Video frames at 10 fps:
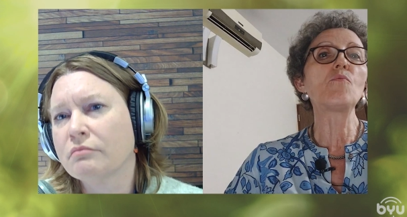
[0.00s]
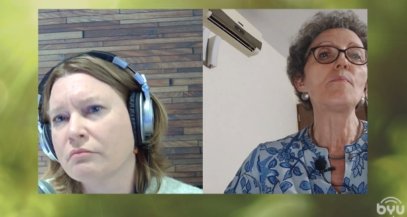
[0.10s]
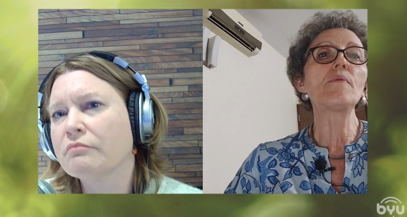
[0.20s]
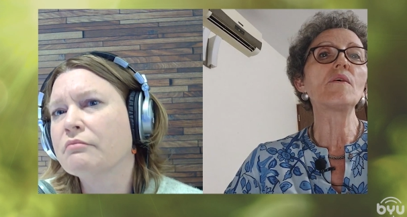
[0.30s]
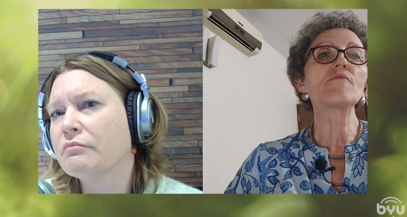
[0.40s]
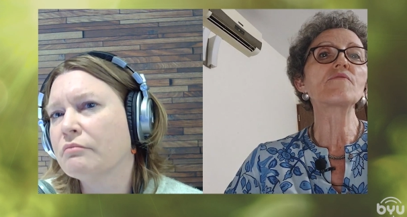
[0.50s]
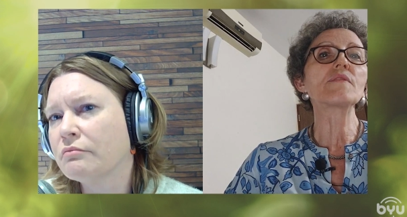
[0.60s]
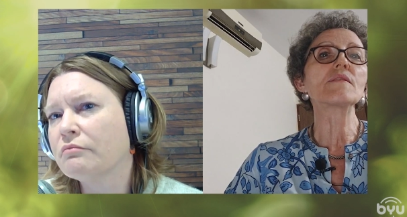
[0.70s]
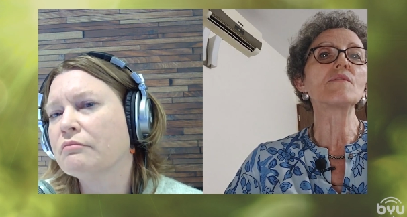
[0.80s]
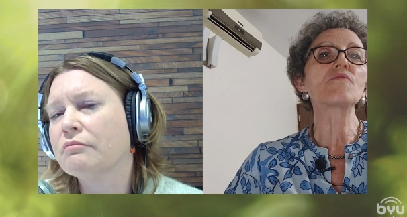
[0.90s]
Speaker 1: womb of
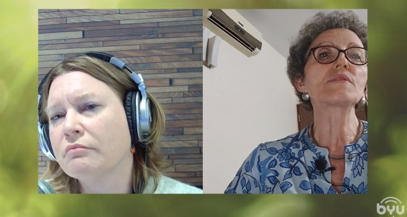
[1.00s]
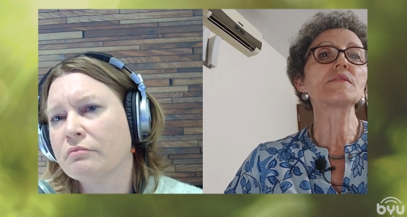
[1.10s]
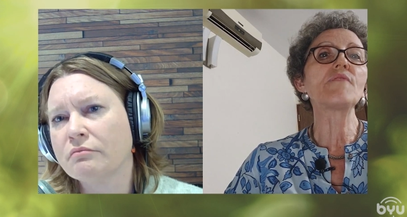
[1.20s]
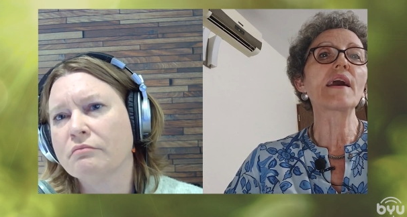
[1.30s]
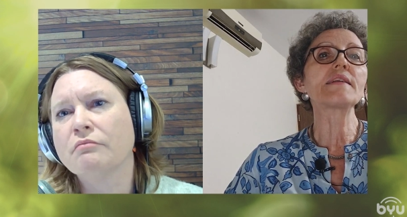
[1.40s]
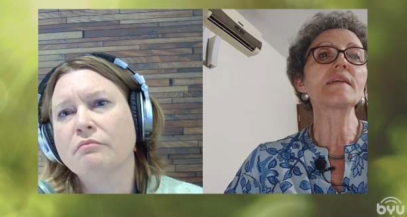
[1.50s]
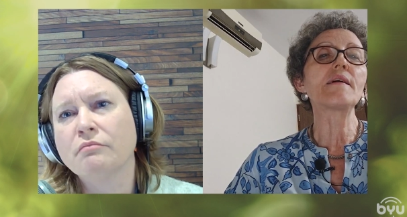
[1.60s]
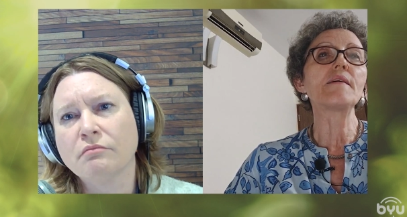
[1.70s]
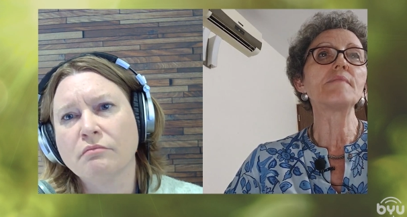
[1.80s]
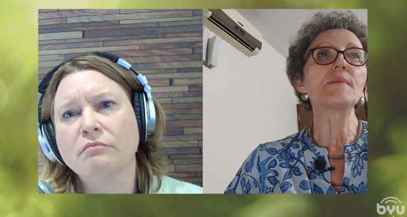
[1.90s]
the, of the Divine
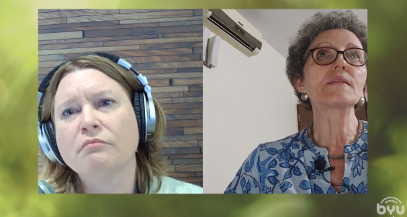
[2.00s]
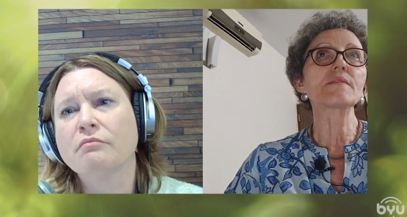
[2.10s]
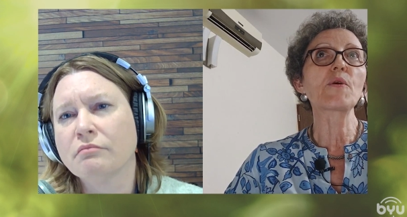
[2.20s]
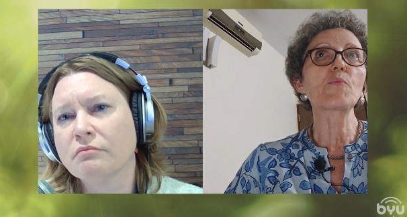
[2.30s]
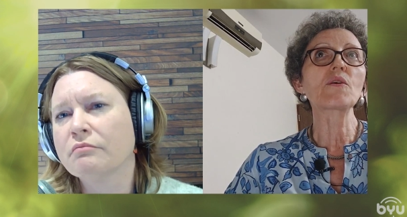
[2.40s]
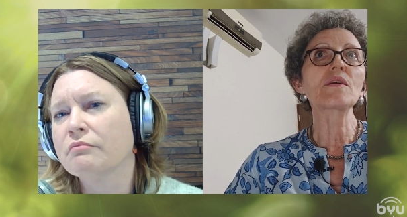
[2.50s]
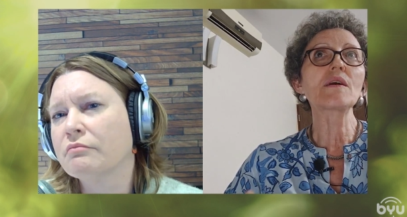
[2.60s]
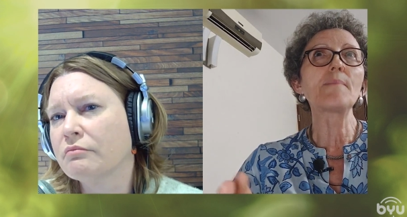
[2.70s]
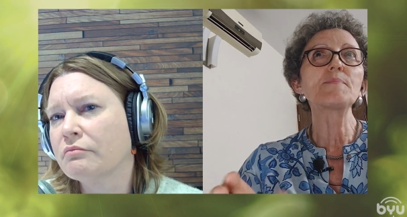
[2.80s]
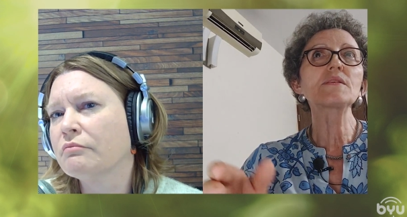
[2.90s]
Mother, where one
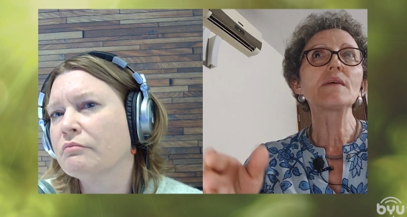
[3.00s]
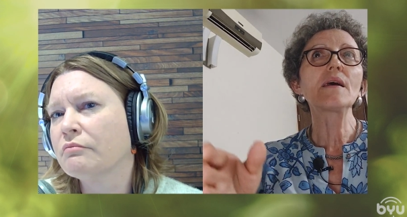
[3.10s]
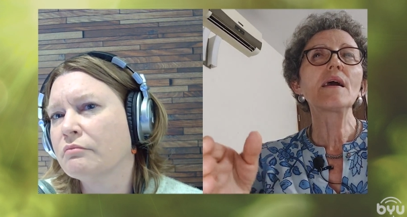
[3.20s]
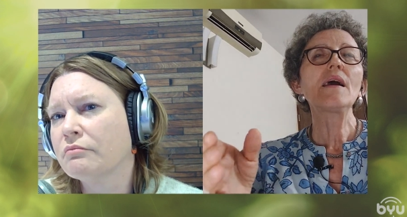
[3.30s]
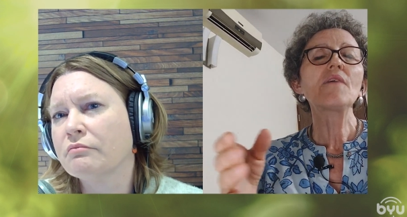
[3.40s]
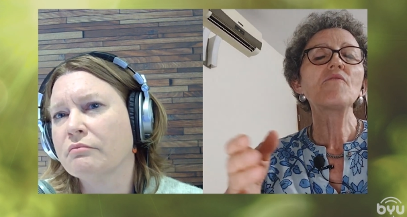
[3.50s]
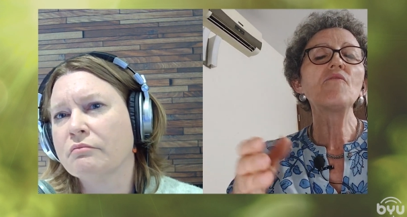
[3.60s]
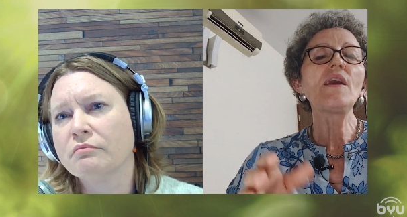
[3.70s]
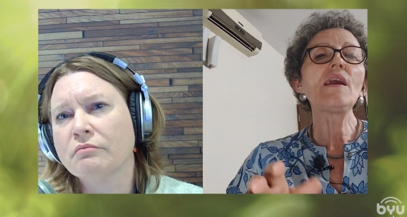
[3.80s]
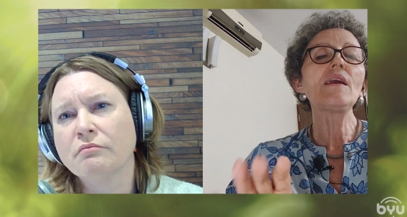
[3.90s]
comes
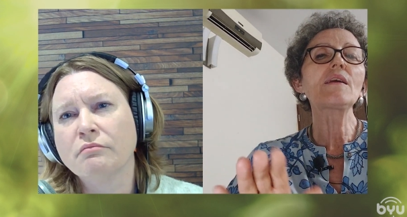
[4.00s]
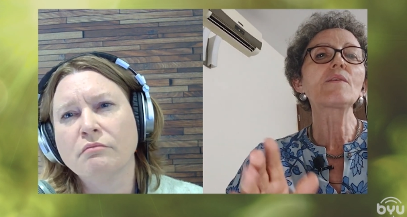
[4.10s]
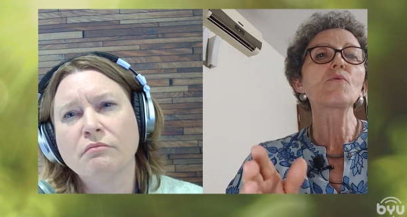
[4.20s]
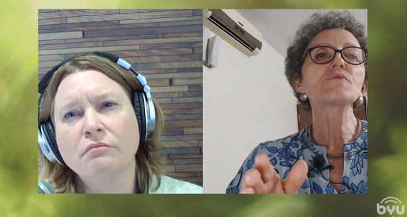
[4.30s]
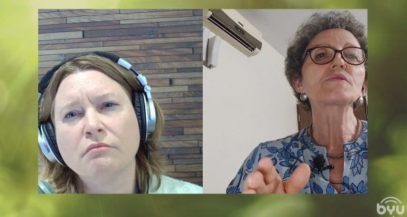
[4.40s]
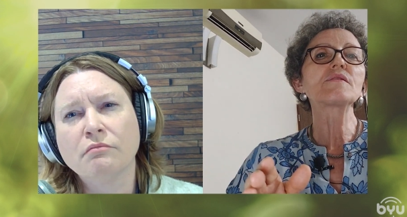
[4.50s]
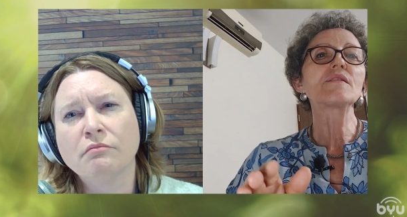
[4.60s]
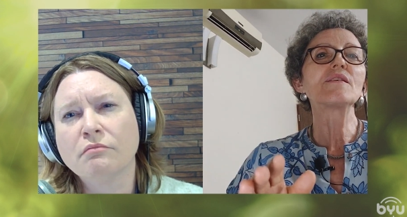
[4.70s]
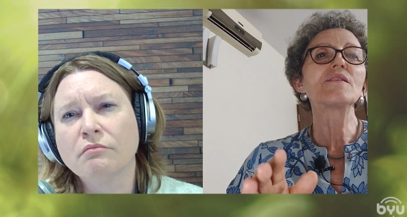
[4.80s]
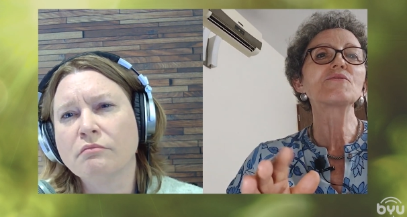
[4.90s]
very close
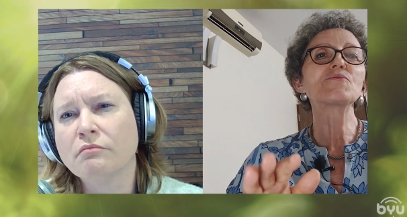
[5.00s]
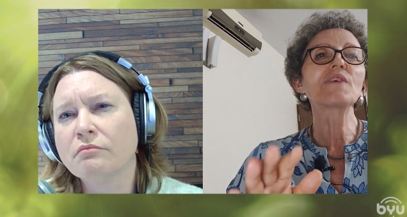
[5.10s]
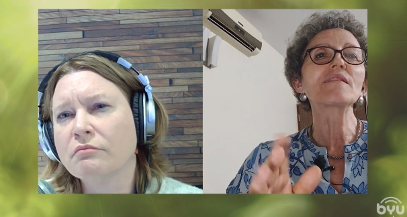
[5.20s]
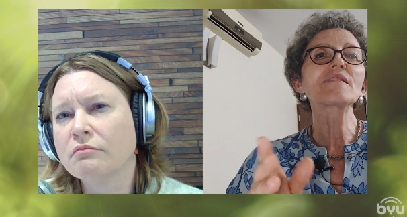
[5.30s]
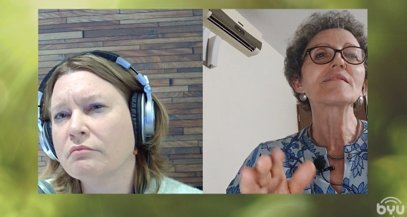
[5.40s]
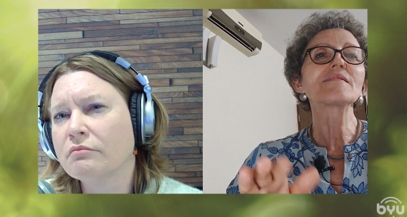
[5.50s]
to death.